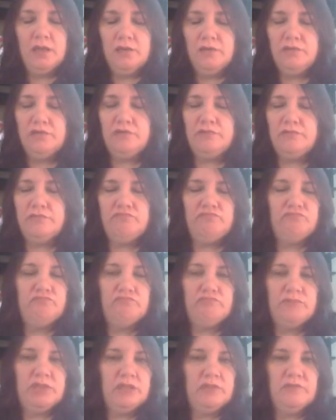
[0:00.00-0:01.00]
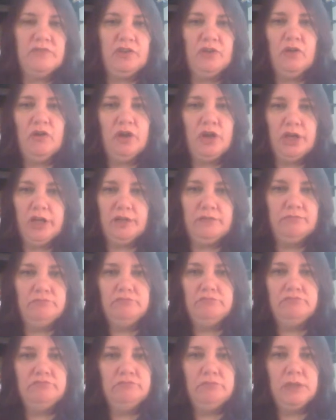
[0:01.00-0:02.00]
just didn't feel good.
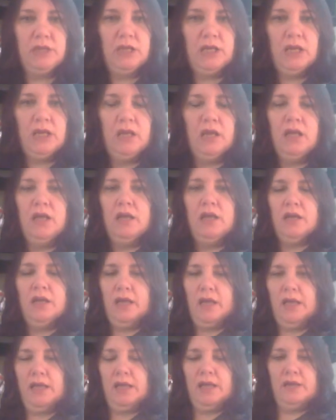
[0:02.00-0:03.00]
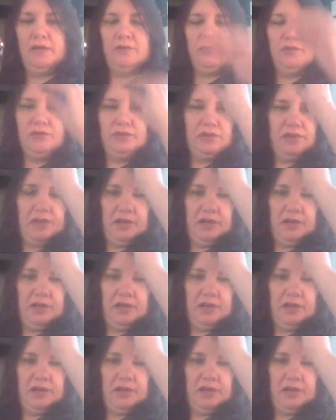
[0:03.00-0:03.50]
And